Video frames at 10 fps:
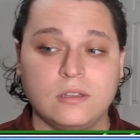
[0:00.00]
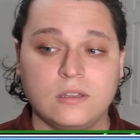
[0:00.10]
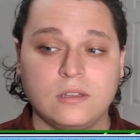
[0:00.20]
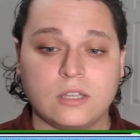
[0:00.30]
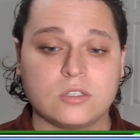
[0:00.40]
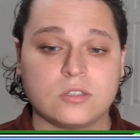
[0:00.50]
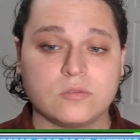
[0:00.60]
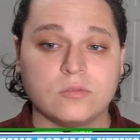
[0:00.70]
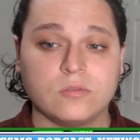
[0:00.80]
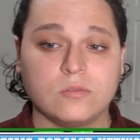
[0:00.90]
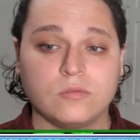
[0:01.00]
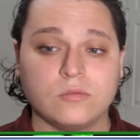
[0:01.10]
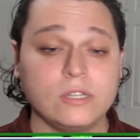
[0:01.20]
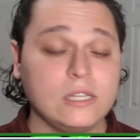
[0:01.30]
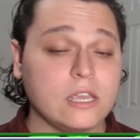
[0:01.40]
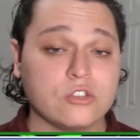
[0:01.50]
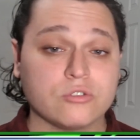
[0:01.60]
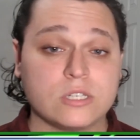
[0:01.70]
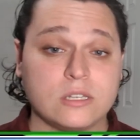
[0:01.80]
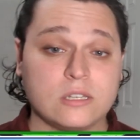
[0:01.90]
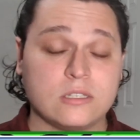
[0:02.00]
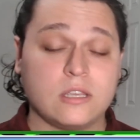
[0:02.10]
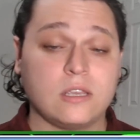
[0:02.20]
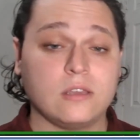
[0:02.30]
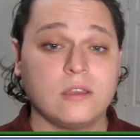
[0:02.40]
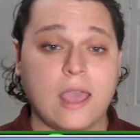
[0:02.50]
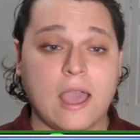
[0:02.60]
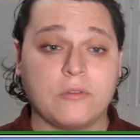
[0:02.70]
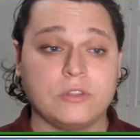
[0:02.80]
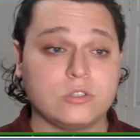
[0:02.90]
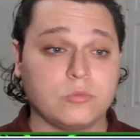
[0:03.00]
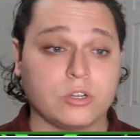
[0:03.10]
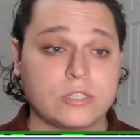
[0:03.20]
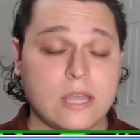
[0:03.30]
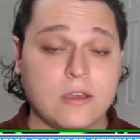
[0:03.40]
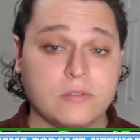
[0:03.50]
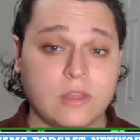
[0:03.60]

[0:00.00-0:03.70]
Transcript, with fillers: it's really interesting to see how this works out.